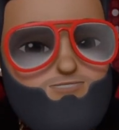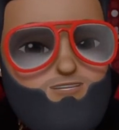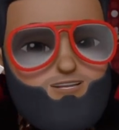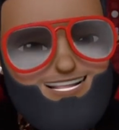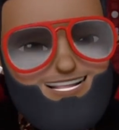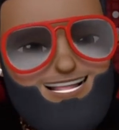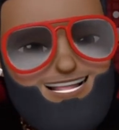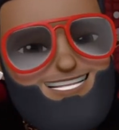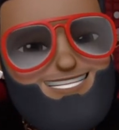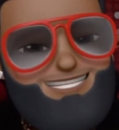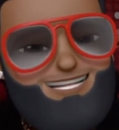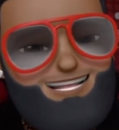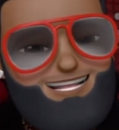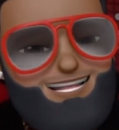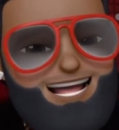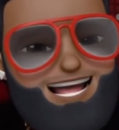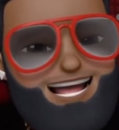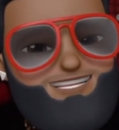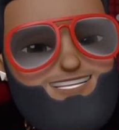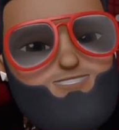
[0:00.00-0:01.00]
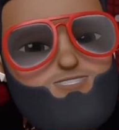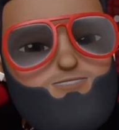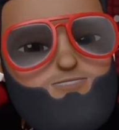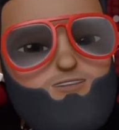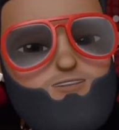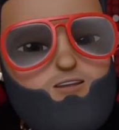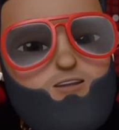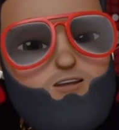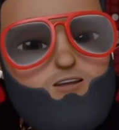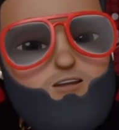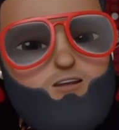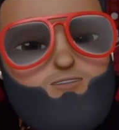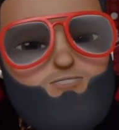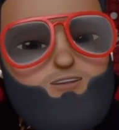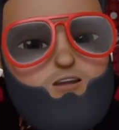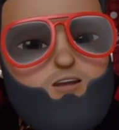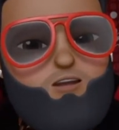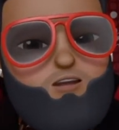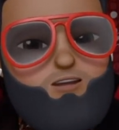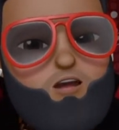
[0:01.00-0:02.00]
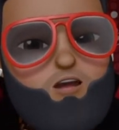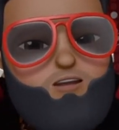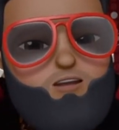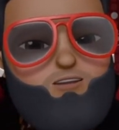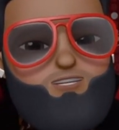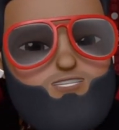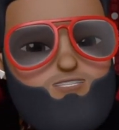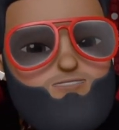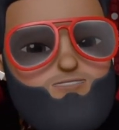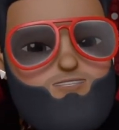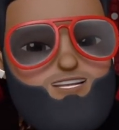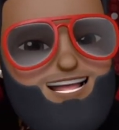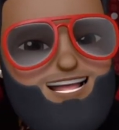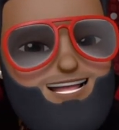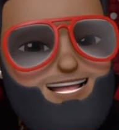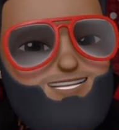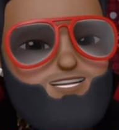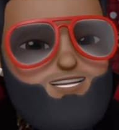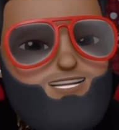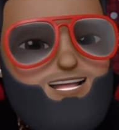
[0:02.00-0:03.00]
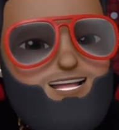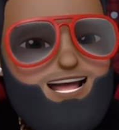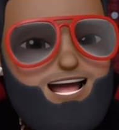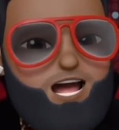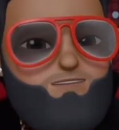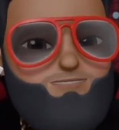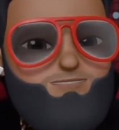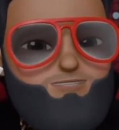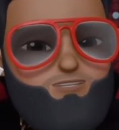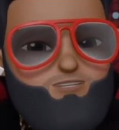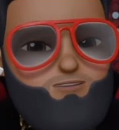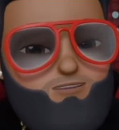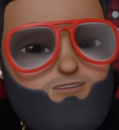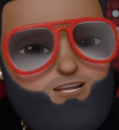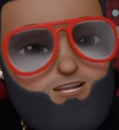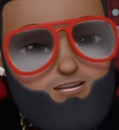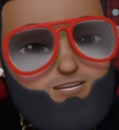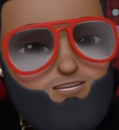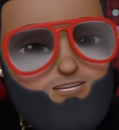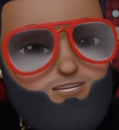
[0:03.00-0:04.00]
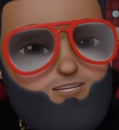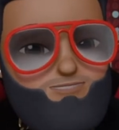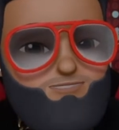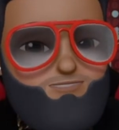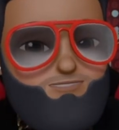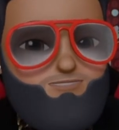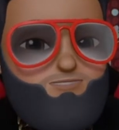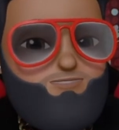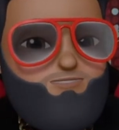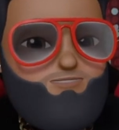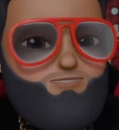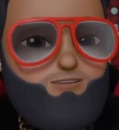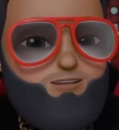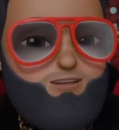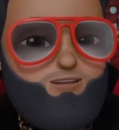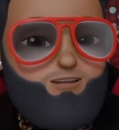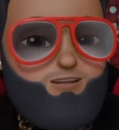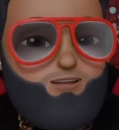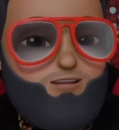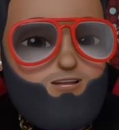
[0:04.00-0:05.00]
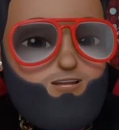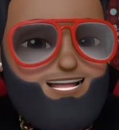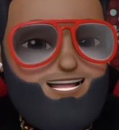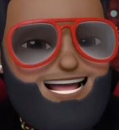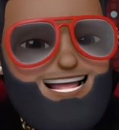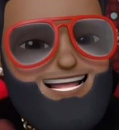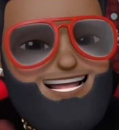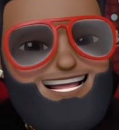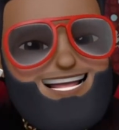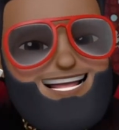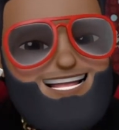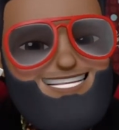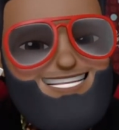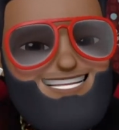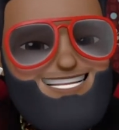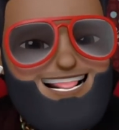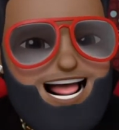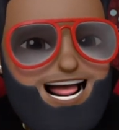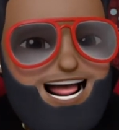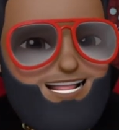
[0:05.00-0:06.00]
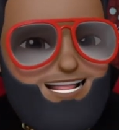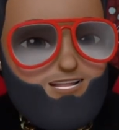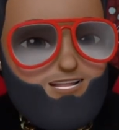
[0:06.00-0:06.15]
This nigga got some nerve calling Tariq Nasheed an opportunist. Like he is not.